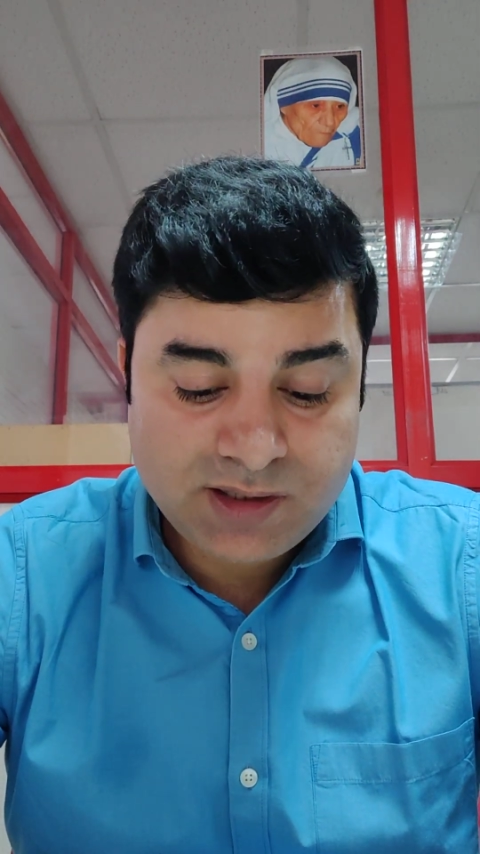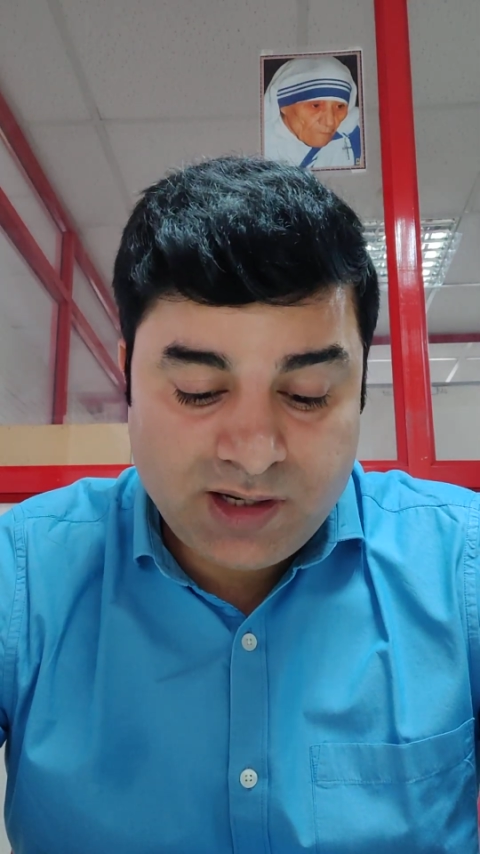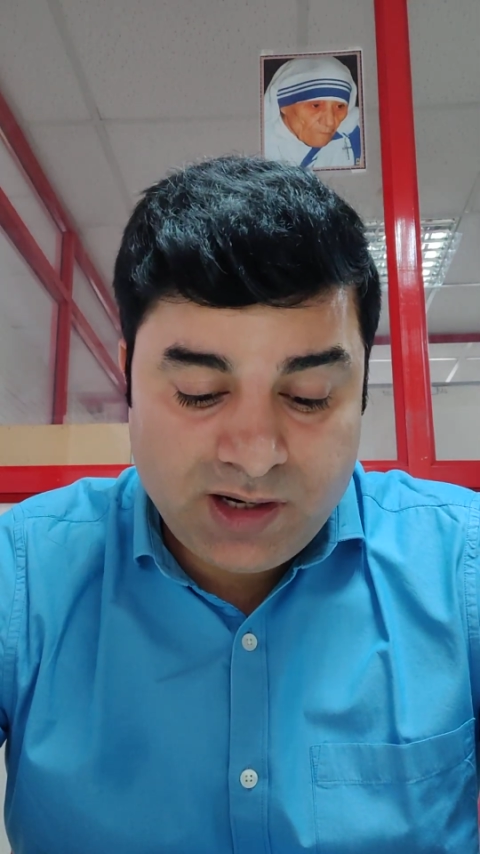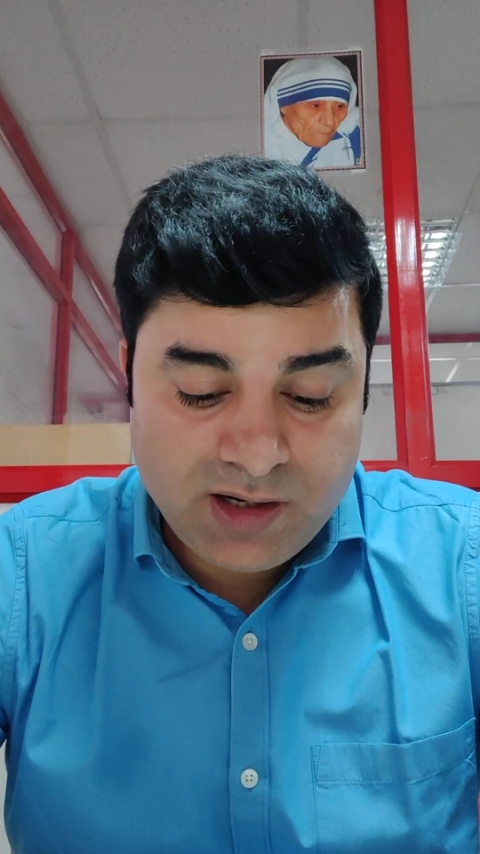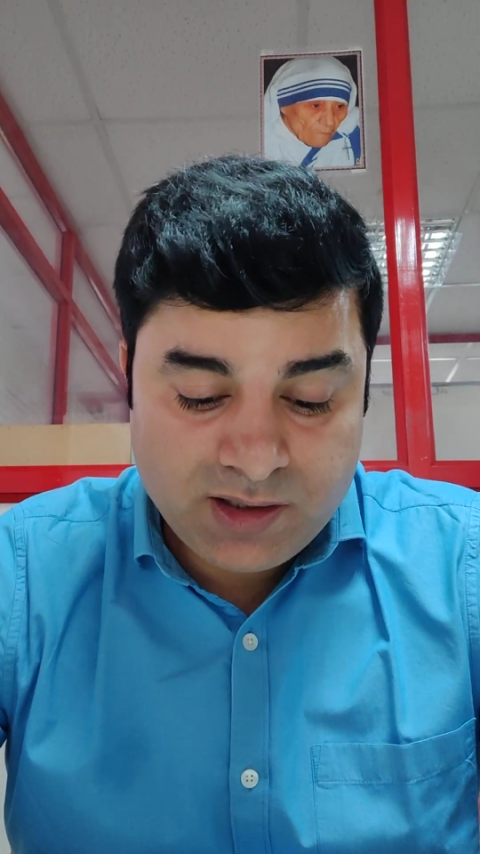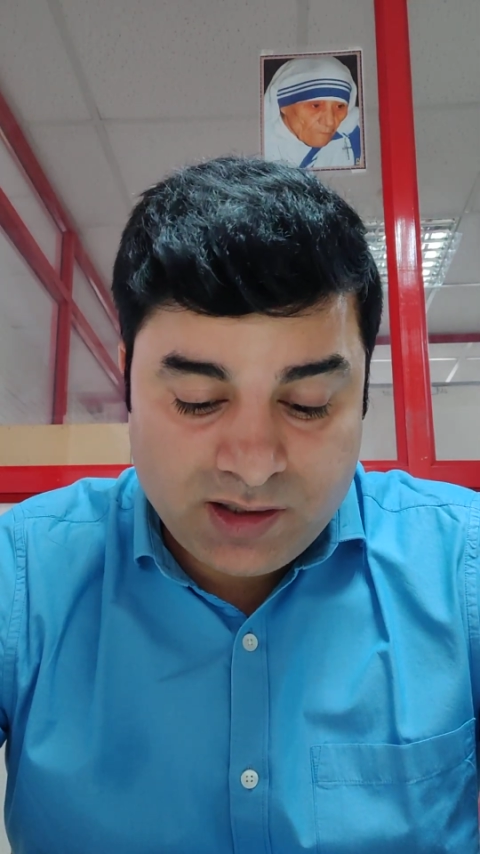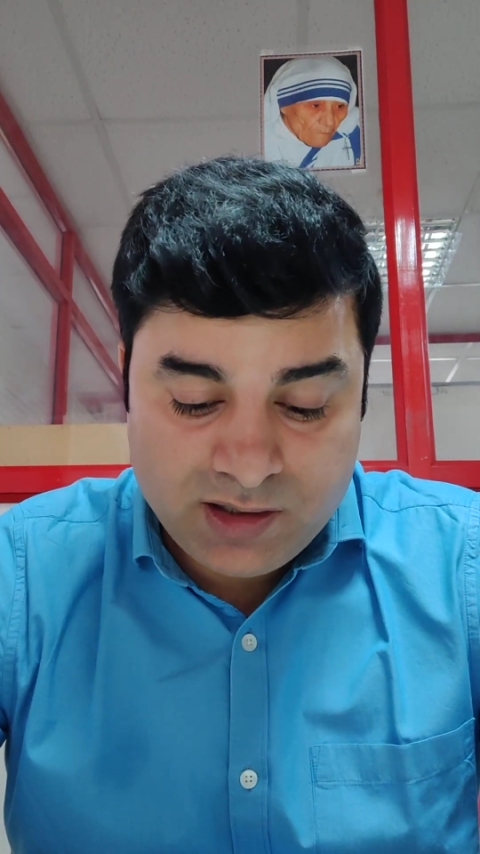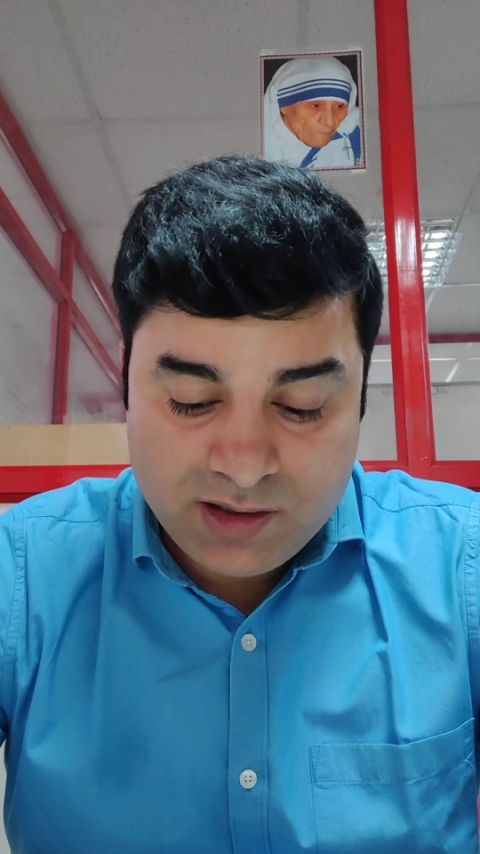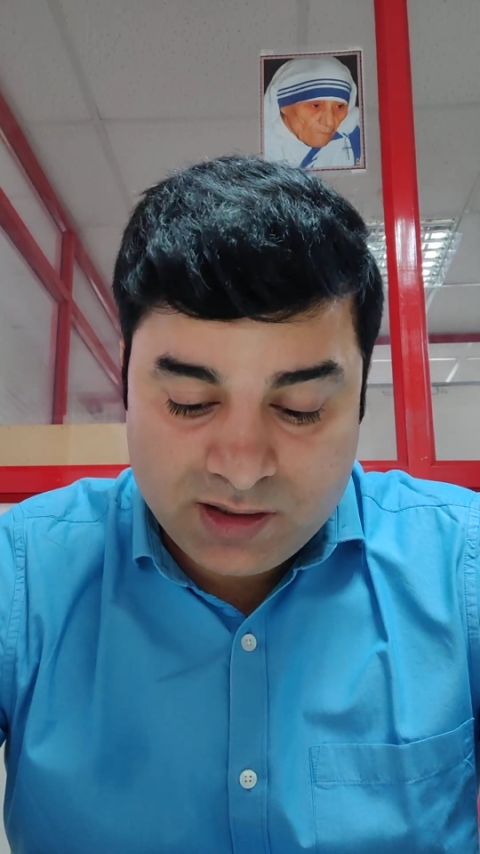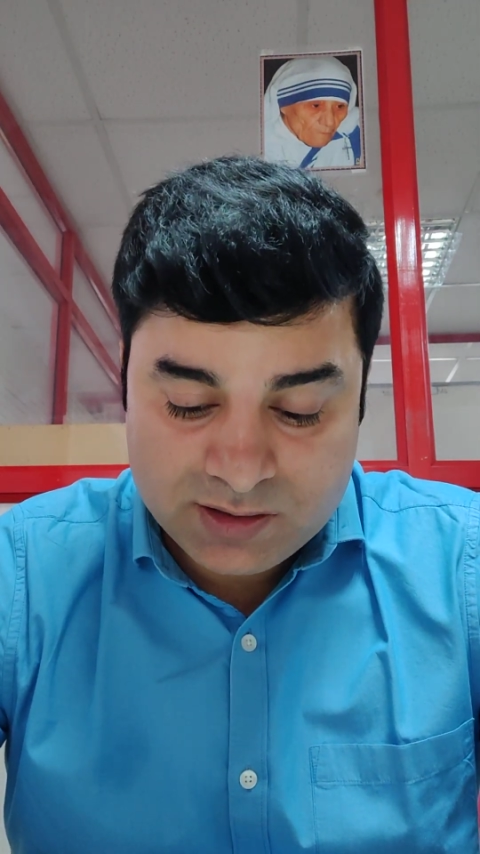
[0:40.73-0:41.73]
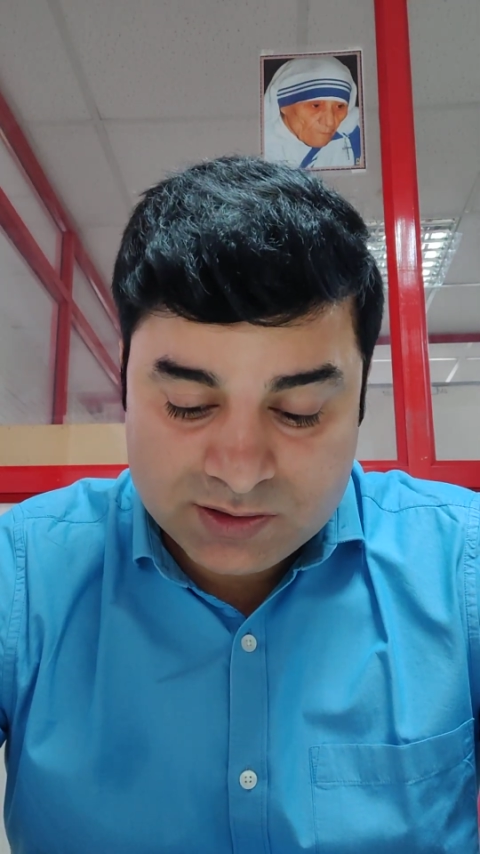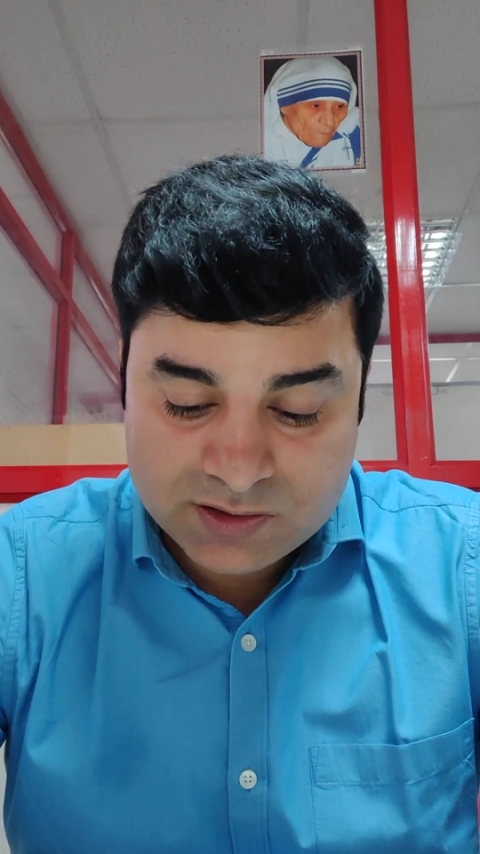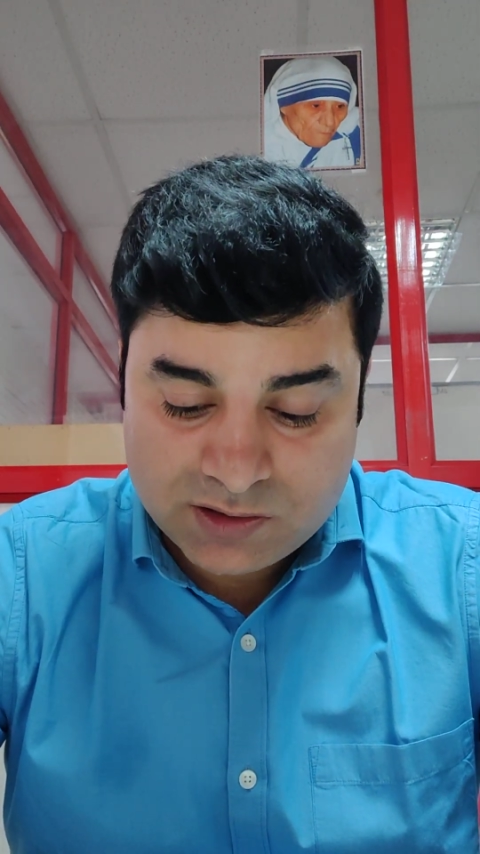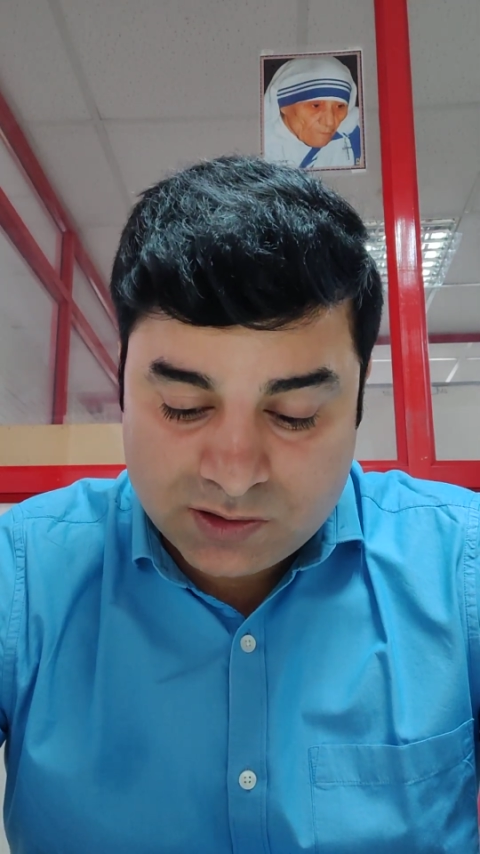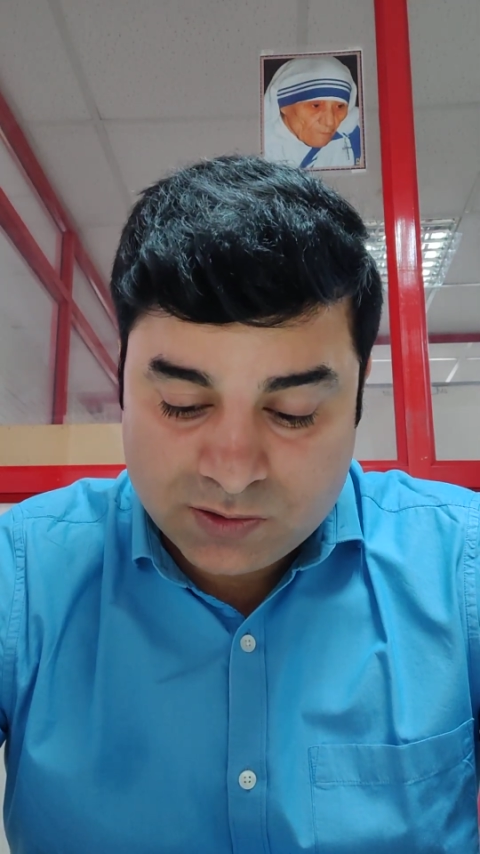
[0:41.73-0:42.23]
GATE Indian
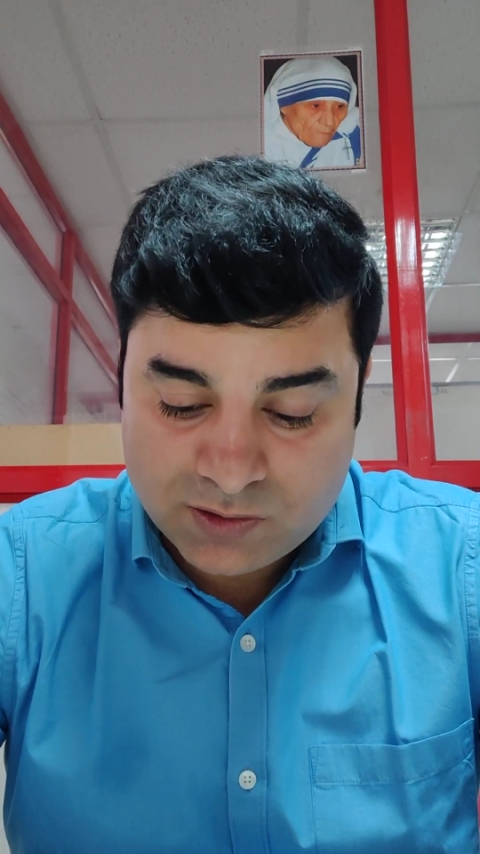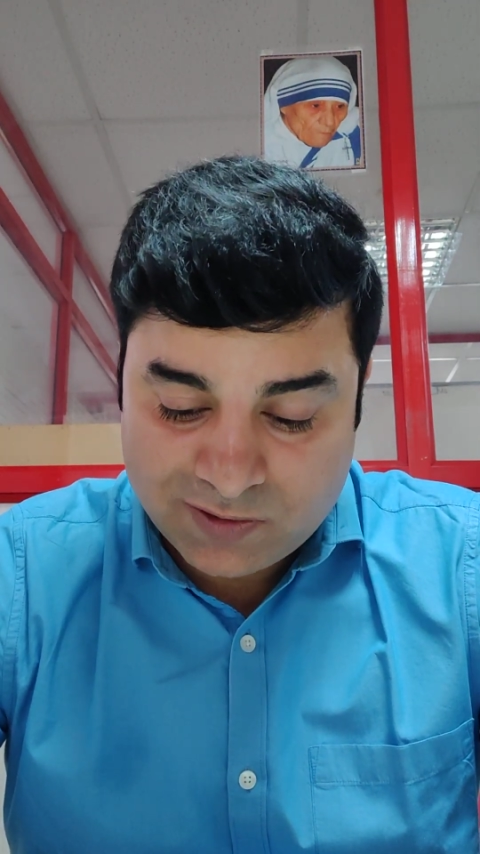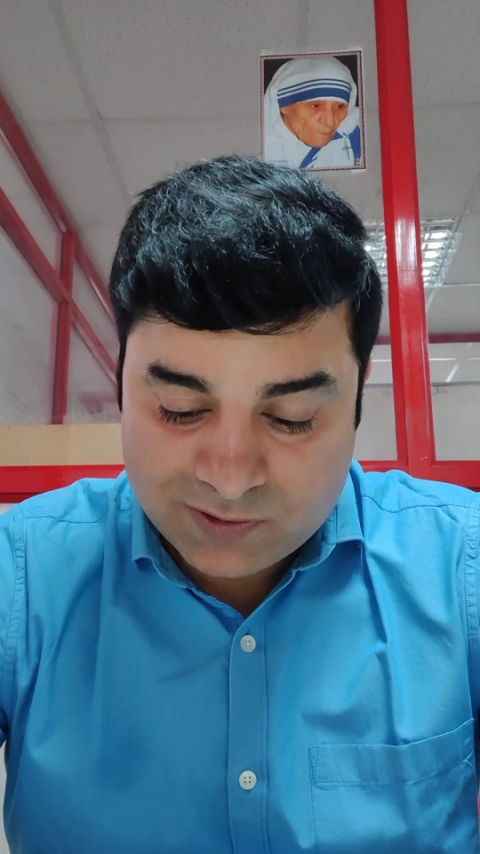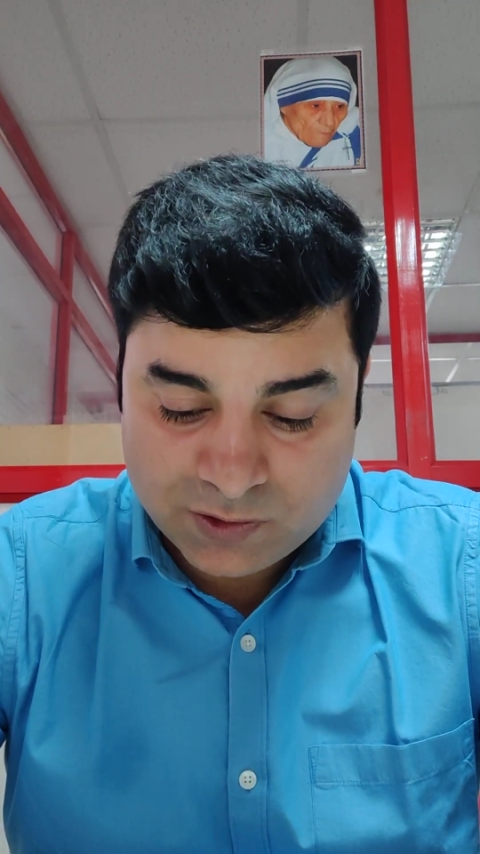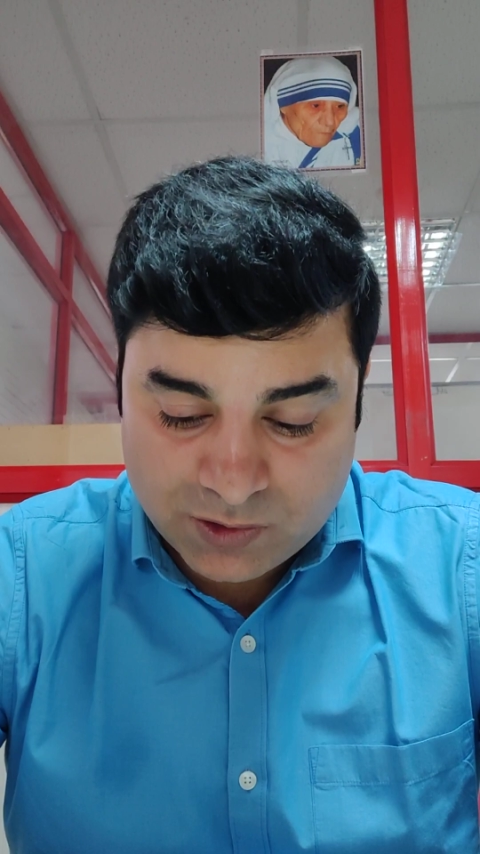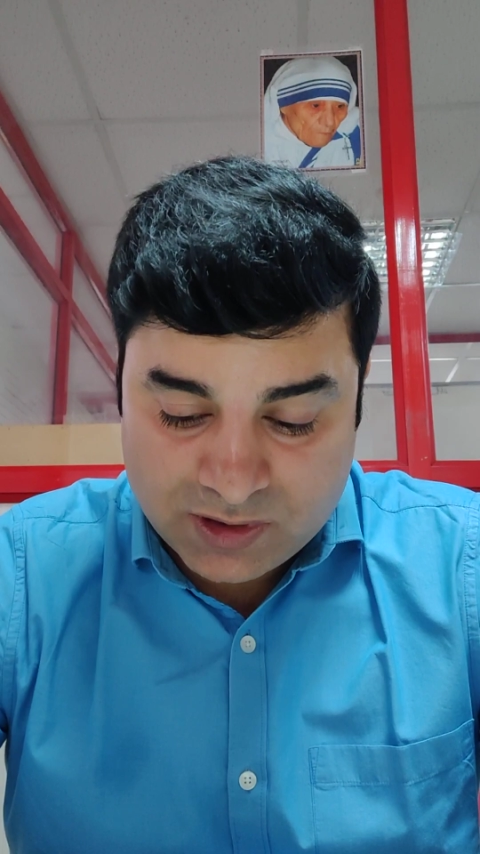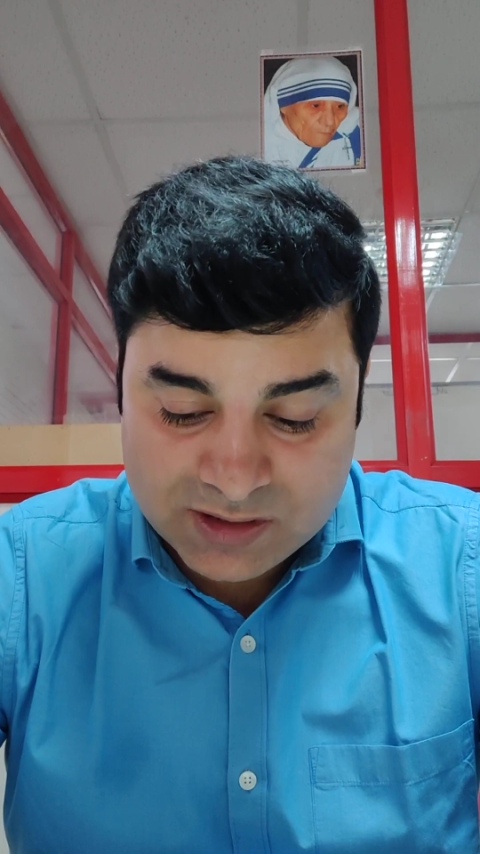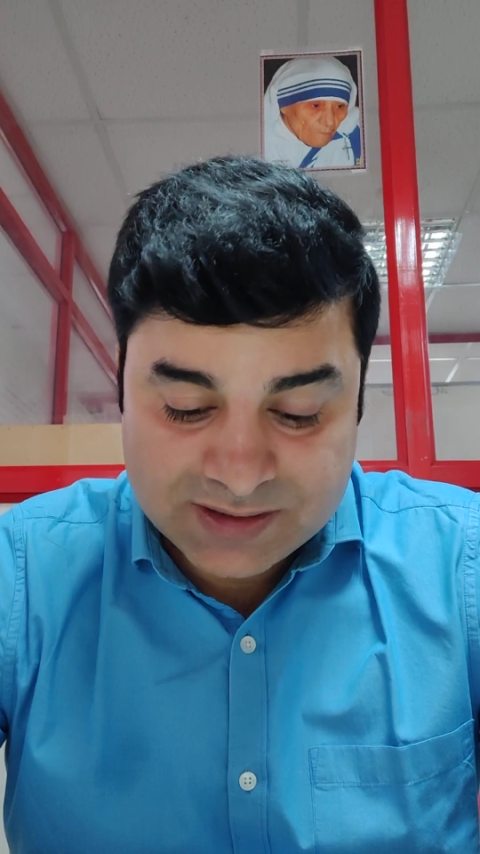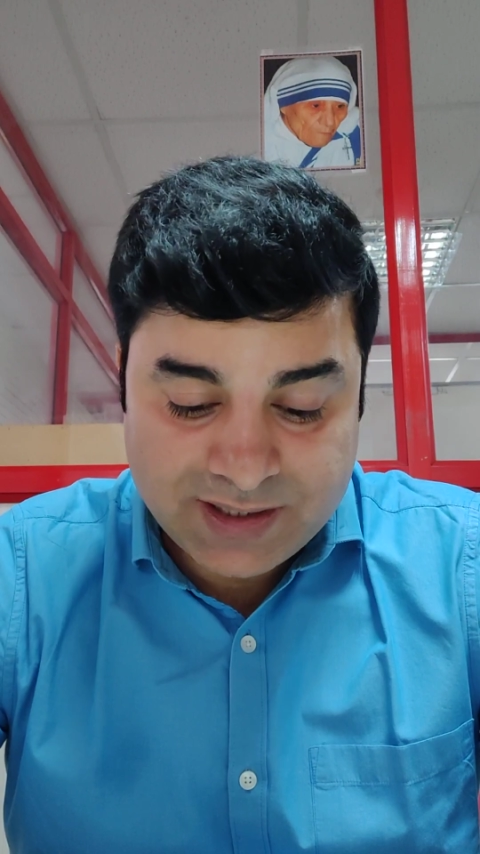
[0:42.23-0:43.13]
Institute of Tutorials,